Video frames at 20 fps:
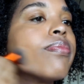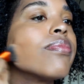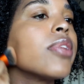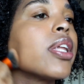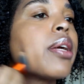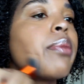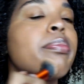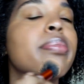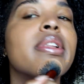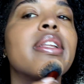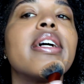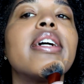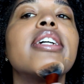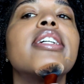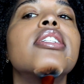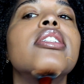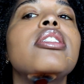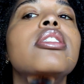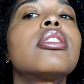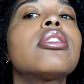like
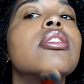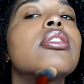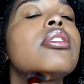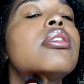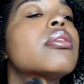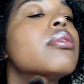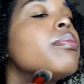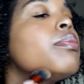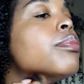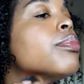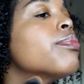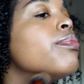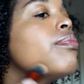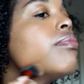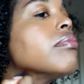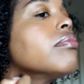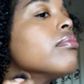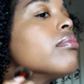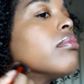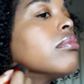blush,
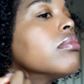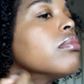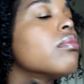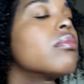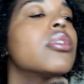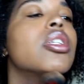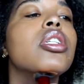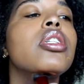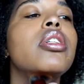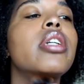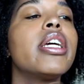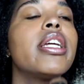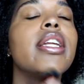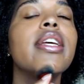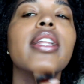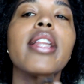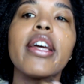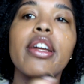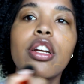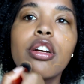
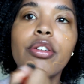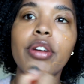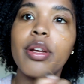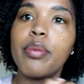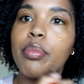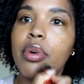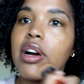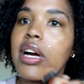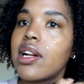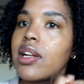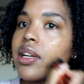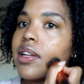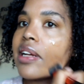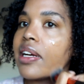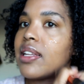any like cream product.